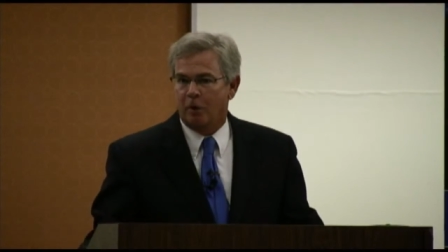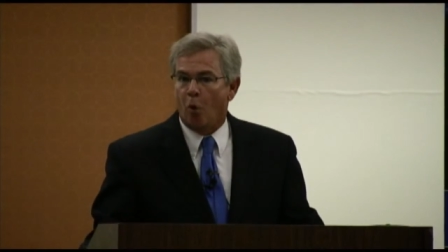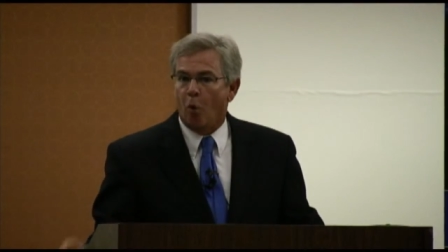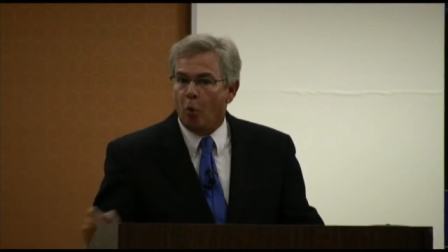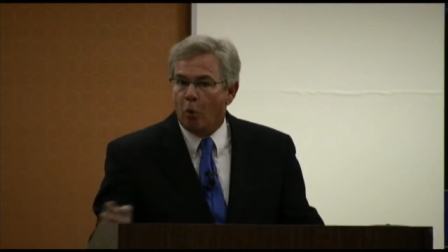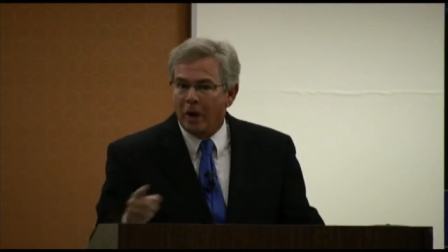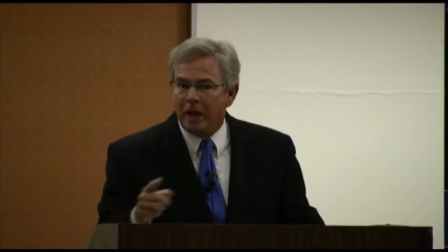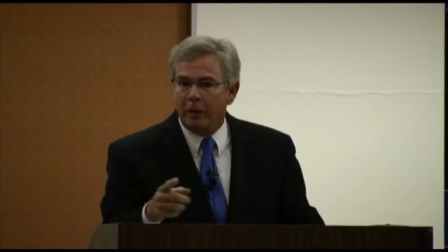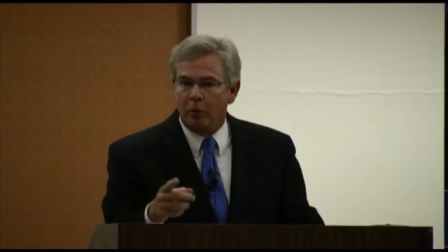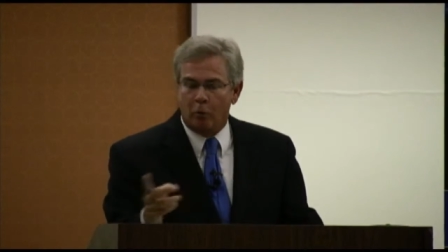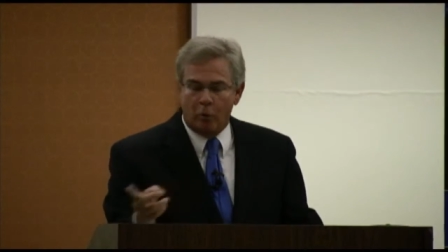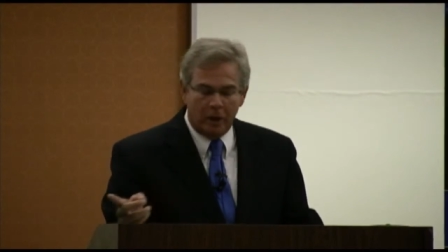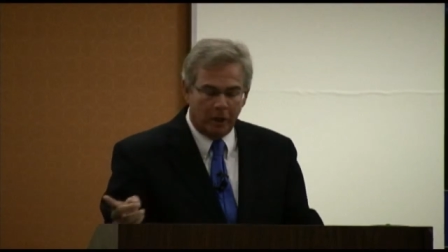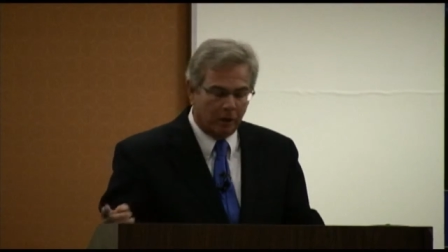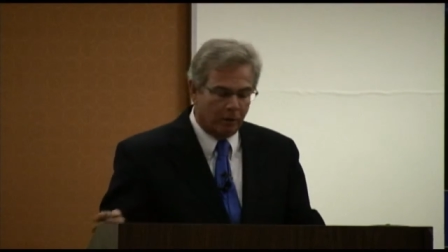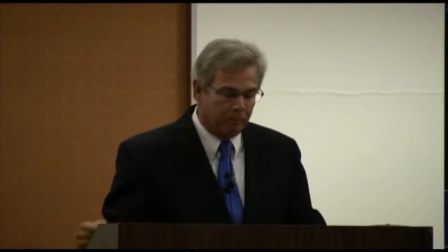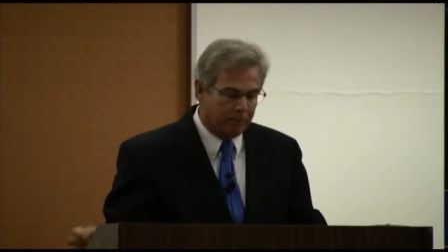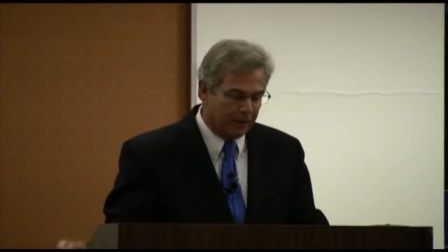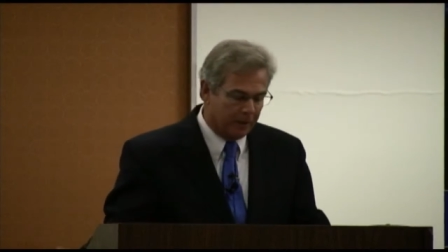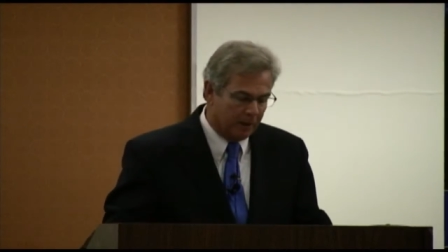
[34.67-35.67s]
We
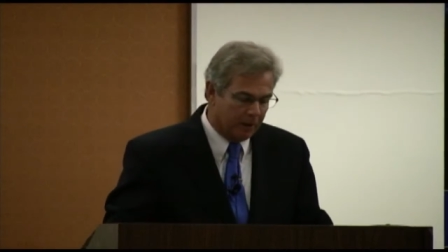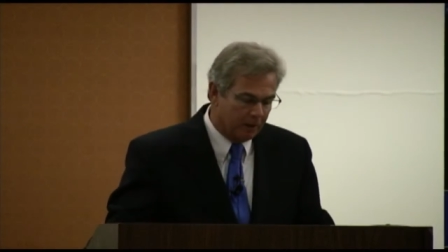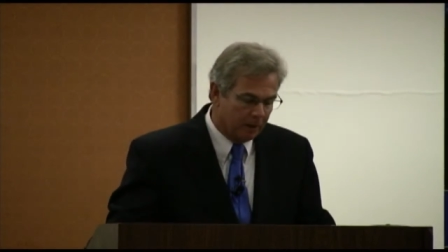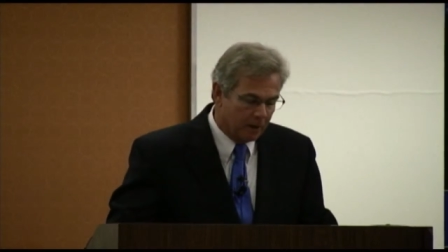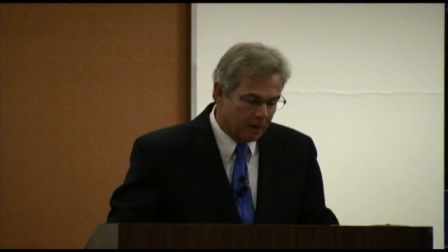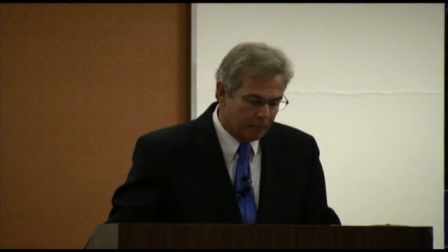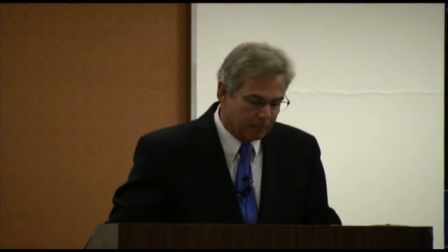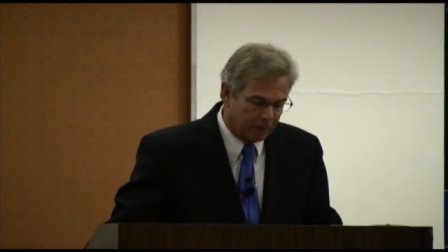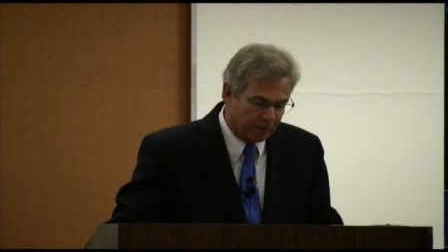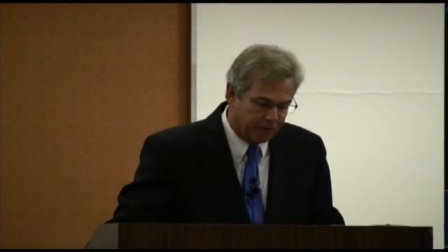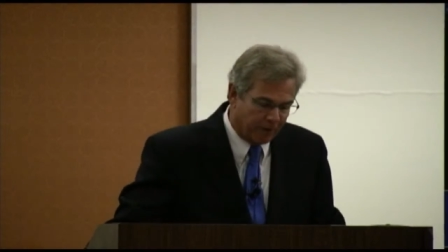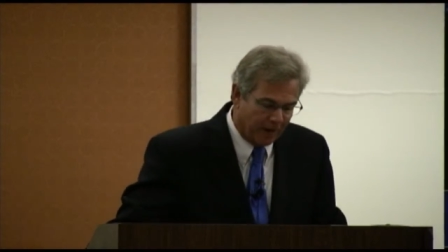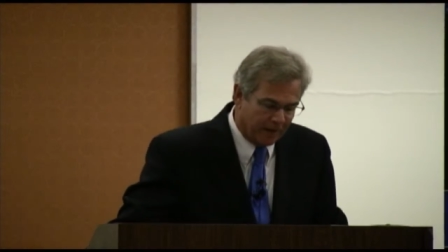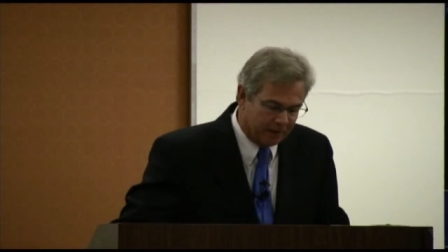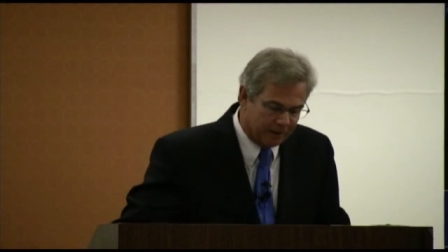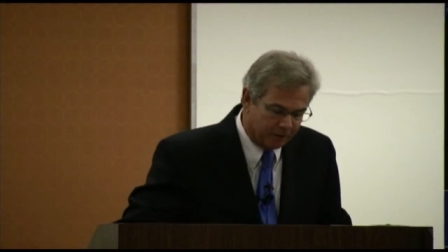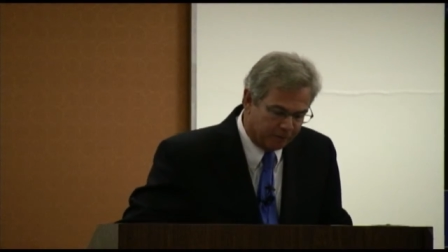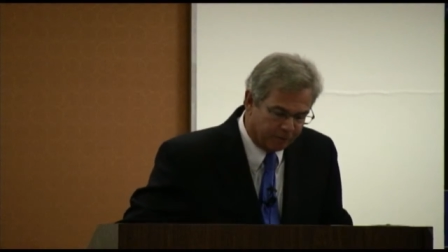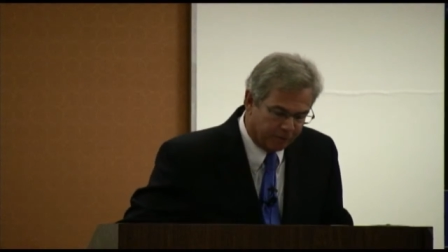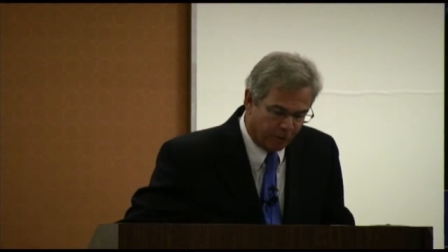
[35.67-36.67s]
will be
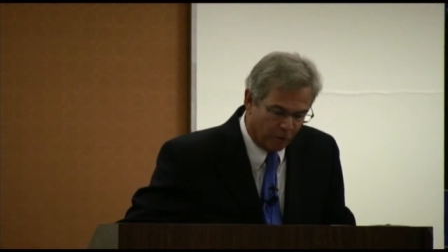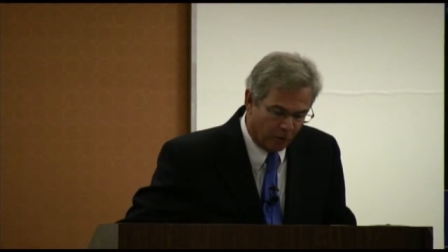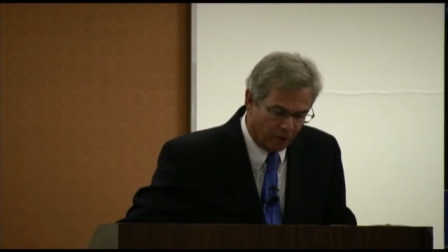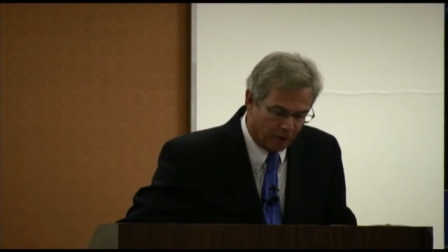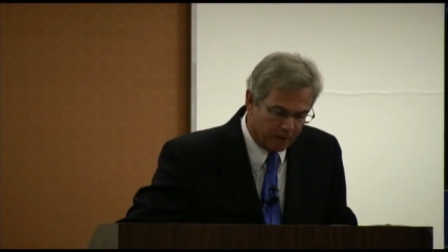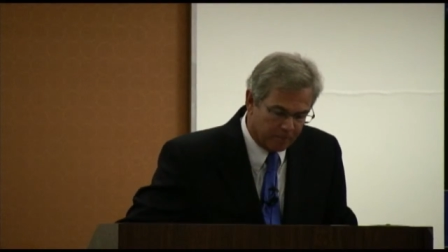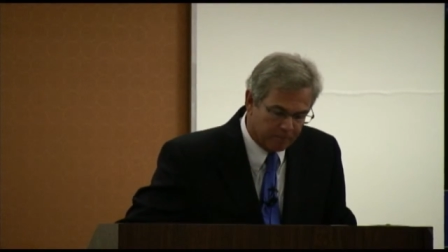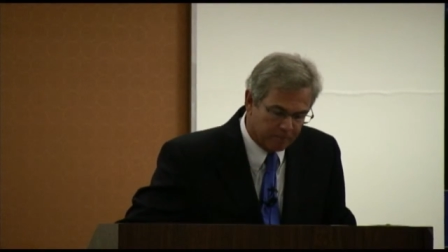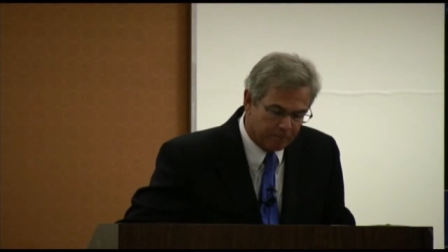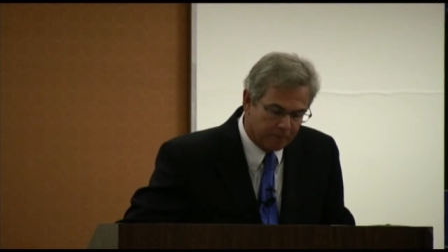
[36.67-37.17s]
provided for.